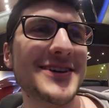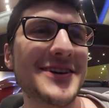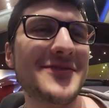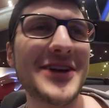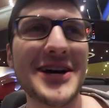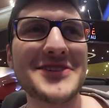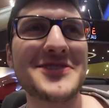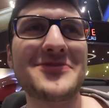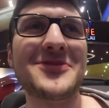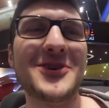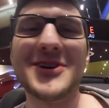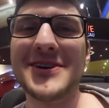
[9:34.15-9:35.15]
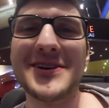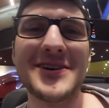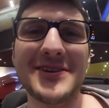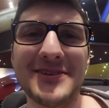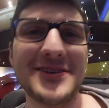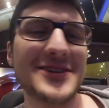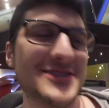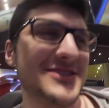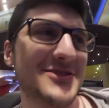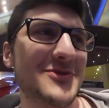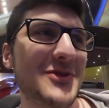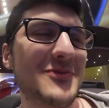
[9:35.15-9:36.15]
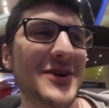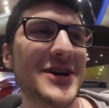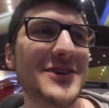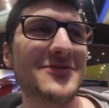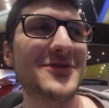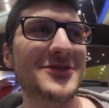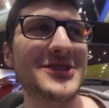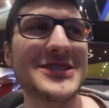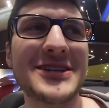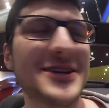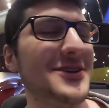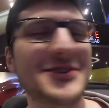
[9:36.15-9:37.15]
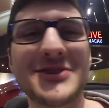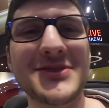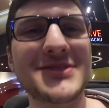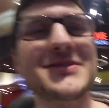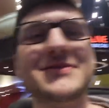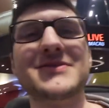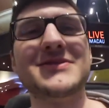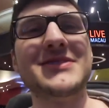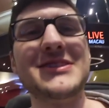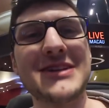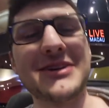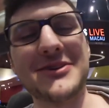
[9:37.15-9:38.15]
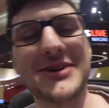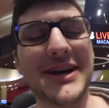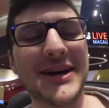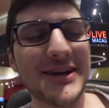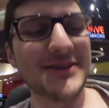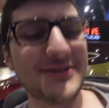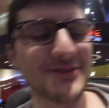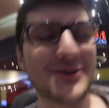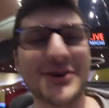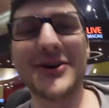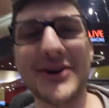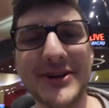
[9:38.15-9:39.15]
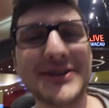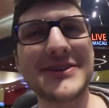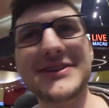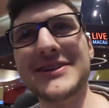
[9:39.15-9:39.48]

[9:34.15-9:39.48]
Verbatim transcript: Um, he asked the floor, is this a rebuy? Floor is like, no. He's like, okay, call.